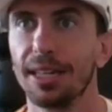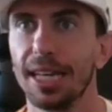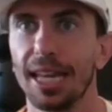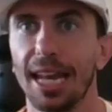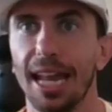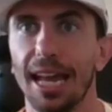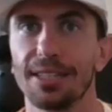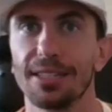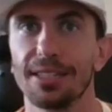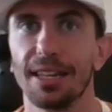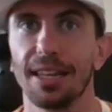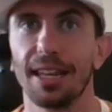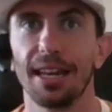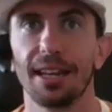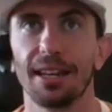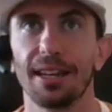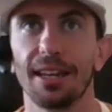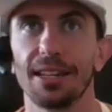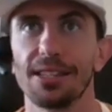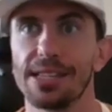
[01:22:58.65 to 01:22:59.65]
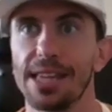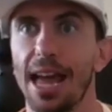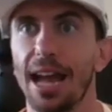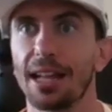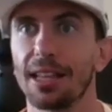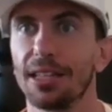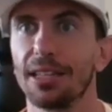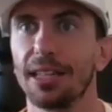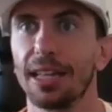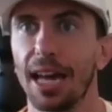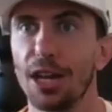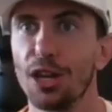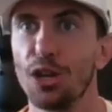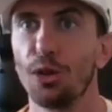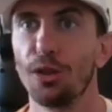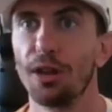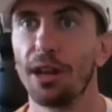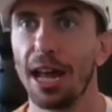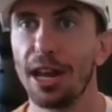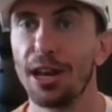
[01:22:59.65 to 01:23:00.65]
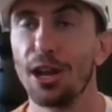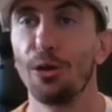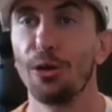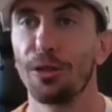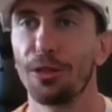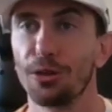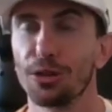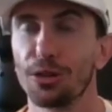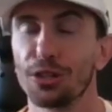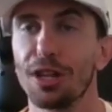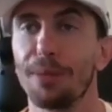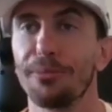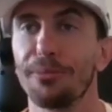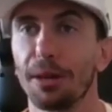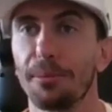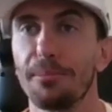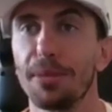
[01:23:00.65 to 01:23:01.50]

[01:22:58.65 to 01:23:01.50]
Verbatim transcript: it hasn't like exactly, I knew that, I know that there's something